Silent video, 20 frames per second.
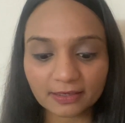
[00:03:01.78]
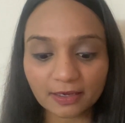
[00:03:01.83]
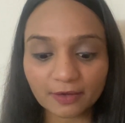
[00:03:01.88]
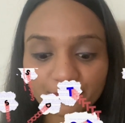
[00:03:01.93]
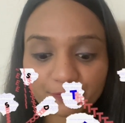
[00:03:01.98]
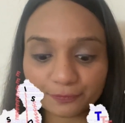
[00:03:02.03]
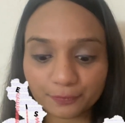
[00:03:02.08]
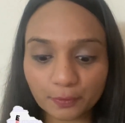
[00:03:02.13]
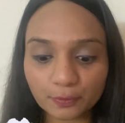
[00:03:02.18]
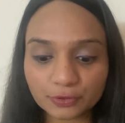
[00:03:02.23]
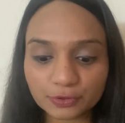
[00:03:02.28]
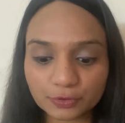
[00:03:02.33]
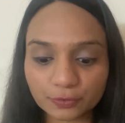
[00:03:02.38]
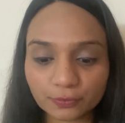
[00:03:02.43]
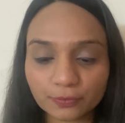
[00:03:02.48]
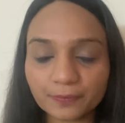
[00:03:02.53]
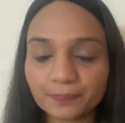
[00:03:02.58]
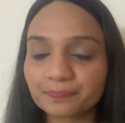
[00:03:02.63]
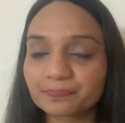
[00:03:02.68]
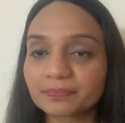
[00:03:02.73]
A
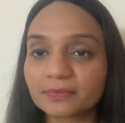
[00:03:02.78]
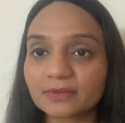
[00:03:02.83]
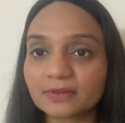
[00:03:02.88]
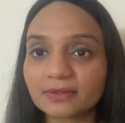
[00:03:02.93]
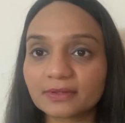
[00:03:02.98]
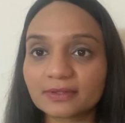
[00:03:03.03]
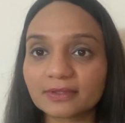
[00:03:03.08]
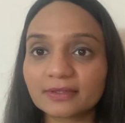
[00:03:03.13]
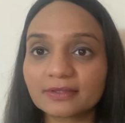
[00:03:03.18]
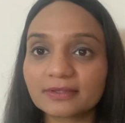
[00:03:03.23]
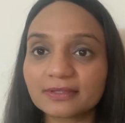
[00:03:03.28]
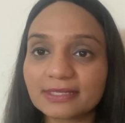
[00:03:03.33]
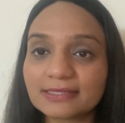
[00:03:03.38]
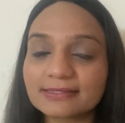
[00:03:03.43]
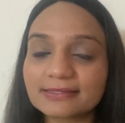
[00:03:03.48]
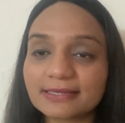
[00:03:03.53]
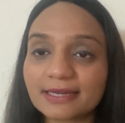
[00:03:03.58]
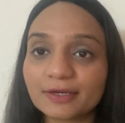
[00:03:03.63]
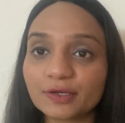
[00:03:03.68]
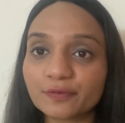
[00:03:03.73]
photo,
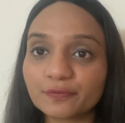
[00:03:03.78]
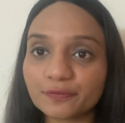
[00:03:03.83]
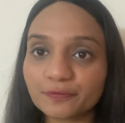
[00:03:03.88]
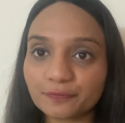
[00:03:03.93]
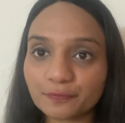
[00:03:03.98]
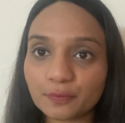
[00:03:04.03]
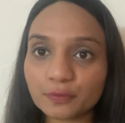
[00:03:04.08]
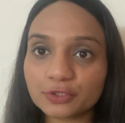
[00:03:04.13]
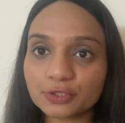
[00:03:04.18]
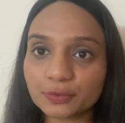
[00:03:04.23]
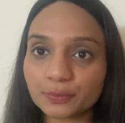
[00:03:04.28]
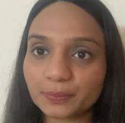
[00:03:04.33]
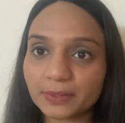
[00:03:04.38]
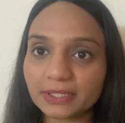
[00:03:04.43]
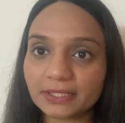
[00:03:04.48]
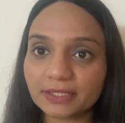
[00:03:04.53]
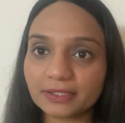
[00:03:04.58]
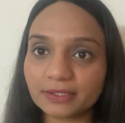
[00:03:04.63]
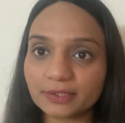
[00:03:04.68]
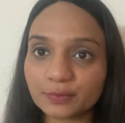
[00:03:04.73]
instead of a photo, we
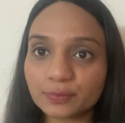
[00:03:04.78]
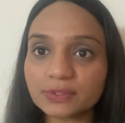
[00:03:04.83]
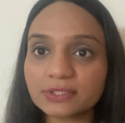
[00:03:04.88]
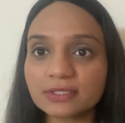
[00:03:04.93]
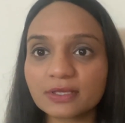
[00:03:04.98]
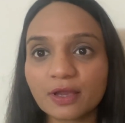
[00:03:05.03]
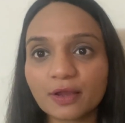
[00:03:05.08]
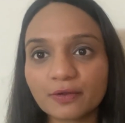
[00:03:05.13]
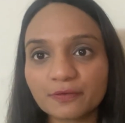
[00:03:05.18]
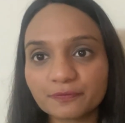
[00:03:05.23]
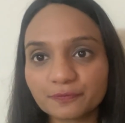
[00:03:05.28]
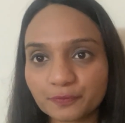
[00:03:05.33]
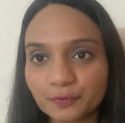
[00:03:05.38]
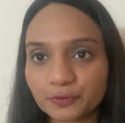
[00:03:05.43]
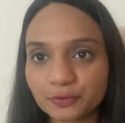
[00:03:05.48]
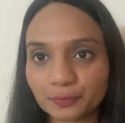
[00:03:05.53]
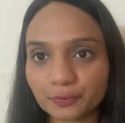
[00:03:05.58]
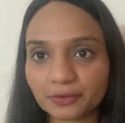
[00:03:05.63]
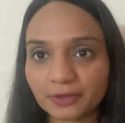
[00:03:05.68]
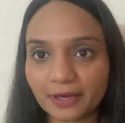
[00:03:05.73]
can use
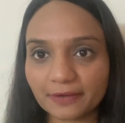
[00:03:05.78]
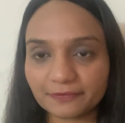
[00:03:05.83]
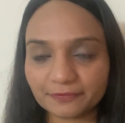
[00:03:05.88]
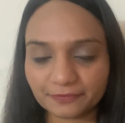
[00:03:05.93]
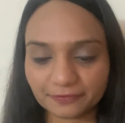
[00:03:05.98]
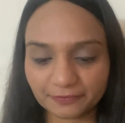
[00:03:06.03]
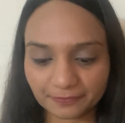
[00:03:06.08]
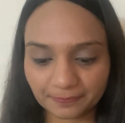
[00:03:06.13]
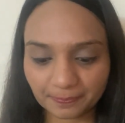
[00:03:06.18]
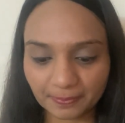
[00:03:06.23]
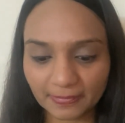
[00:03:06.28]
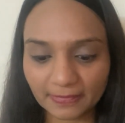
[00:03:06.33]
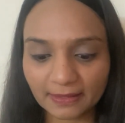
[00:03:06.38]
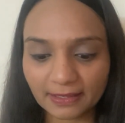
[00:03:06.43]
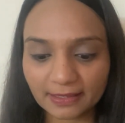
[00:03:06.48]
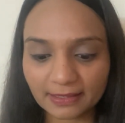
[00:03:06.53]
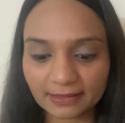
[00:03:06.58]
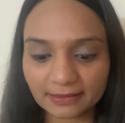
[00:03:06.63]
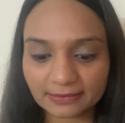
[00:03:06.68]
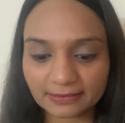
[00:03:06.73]
photograph.
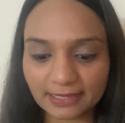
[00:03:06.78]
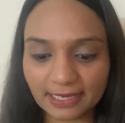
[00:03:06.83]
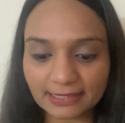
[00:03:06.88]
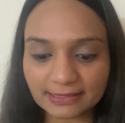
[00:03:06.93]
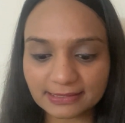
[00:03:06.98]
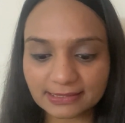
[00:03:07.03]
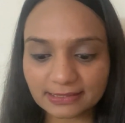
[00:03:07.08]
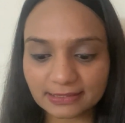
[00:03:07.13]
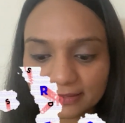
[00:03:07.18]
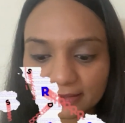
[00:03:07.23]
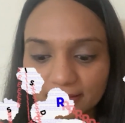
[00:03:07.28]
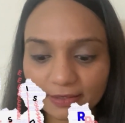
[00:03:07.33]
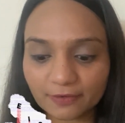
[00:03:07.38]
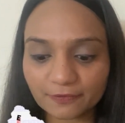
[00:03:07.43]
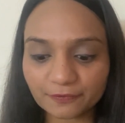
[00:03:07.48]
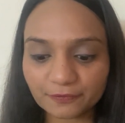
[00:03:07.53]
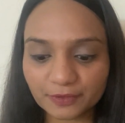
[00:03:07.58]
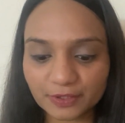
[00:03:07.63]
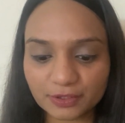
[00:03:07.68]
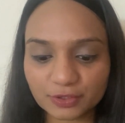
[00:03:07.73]
Next, a
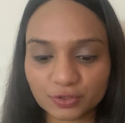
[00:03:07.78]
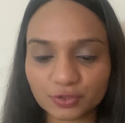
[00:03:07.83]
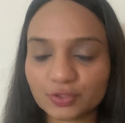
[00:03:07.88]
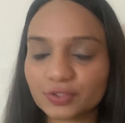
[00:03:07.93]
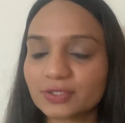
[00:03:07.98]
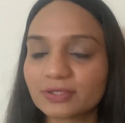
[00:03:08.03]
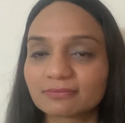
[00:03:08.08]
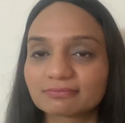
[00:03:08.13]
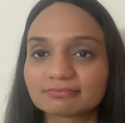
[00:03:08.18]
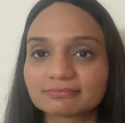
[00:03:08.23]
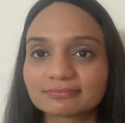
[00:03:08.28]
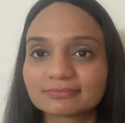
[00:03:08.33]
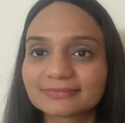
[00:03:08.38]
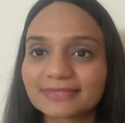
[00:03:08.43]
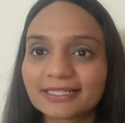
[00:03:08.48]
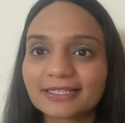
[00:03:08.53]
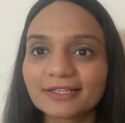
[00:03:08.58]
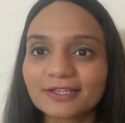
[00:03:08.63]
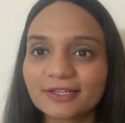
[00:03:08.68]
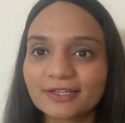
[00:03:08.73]
fridge.
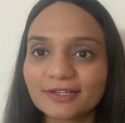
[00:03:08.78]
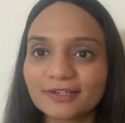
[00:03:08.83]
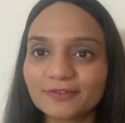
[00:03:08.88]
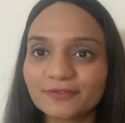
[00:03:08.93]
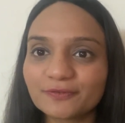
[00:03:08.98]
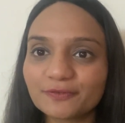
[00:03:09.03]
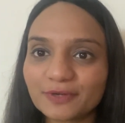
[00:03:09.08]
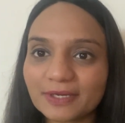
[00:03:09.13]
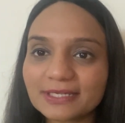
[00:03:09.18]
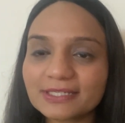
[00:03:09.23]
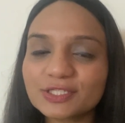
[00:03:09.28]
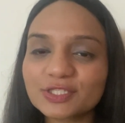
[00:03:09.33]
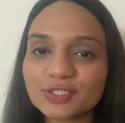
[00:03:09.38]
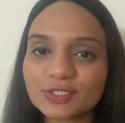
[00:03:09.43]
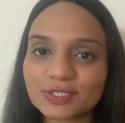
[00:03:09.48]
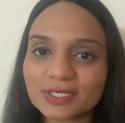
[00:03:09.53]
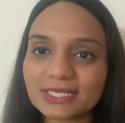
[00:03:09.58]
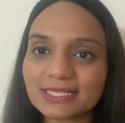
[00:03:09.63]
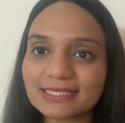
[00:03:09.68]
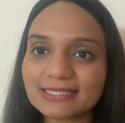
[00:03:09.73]

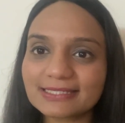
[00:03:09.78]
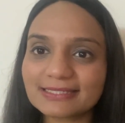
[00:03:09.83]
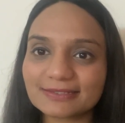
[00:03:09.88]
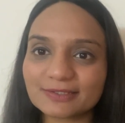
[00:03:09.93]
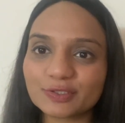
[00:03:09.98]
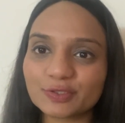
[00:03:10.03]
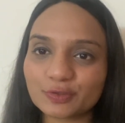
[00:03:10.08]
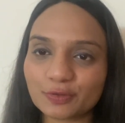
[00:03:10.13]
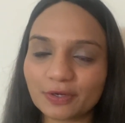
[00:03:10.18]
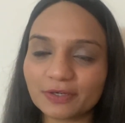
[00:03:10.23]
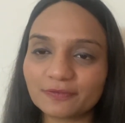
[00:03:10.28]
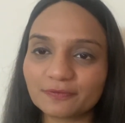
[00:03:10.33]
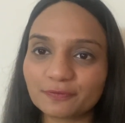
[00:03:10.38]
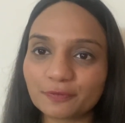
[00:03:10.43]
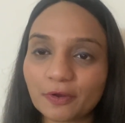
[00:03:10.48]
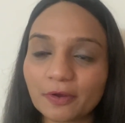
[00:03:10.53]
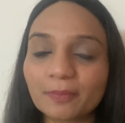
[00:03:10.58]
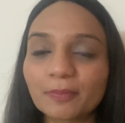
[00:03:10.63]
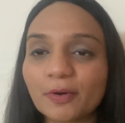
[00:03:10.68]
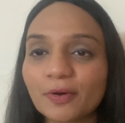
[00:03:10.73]
Fridge is a short
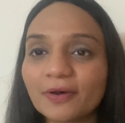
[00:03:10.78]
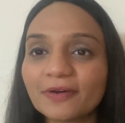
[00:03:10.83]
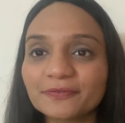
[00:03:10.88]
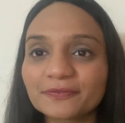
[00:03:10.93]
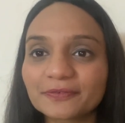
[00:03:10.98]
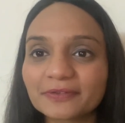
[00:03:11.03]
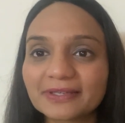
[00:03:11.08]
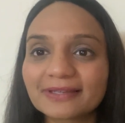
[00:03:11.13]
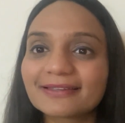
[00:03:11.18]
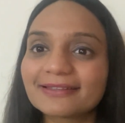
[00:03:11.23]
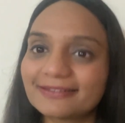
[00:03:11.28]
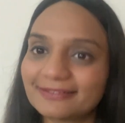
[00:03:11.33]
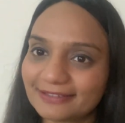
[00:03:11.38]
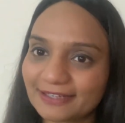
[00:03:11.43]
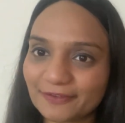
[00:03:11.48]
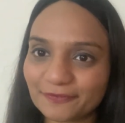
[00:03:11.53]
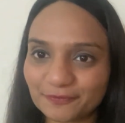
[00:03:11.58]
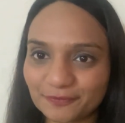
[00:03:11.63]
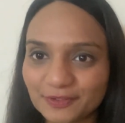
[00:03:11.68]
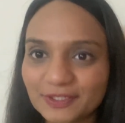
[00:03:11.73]
form of
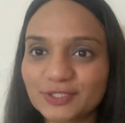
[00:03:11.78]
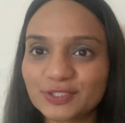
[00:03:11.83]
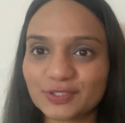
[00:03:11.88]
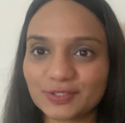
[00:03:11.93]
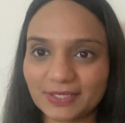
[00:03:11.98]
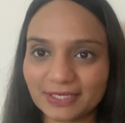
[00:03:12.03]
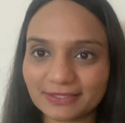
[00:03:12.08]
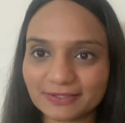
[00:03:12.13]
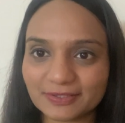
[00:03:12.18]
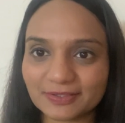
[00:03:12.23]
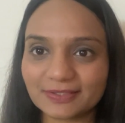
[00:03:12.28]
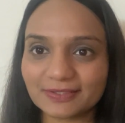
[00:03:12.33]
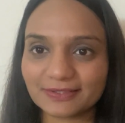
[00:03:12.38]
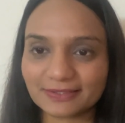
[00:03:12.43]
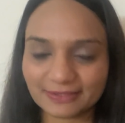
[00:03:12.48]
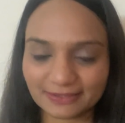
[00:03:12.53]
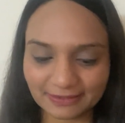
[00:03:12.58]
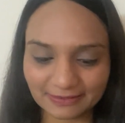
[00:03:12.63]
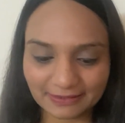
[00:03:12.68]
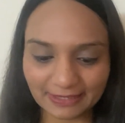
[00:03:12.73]
refrigerator,
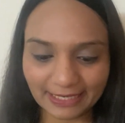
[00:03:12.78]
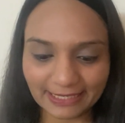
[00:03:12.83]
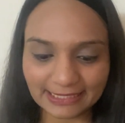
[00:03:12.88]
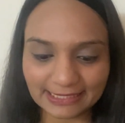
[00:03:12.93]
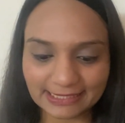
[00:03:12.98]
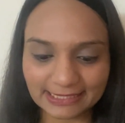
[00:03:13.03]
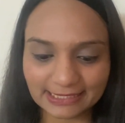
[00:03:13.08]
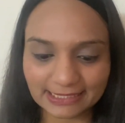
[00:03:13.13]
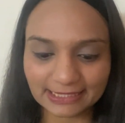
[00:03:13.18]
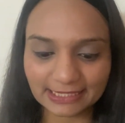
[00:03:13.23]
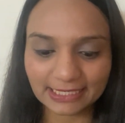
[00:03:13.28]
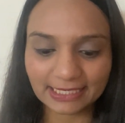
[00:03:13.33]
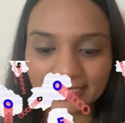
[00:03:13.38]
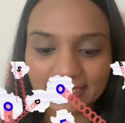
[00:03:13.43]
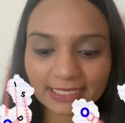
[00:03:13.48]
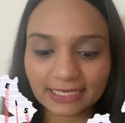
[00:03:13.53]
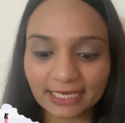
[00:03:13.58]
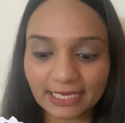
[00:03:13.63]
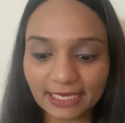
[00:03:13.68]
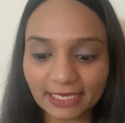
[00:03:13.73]
right?
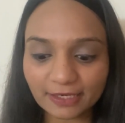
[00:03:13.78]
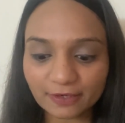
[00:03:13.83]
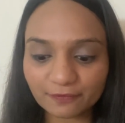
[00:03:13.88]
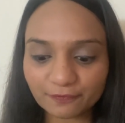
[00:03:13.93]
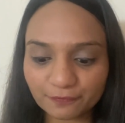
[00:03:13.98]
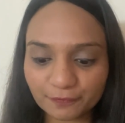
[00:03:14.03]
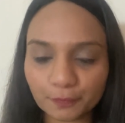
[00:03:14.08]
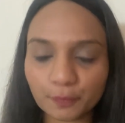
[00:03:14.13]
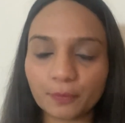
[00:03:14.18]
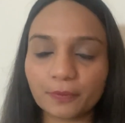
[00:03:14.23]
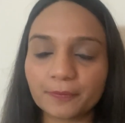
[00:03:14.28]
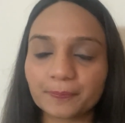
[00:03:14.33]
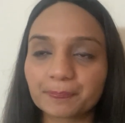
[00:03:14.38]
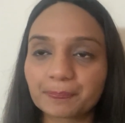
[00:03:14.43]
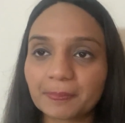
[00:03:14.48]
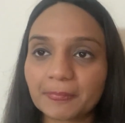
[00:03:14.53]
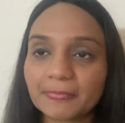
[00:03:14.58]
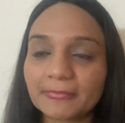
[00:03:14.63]
Info.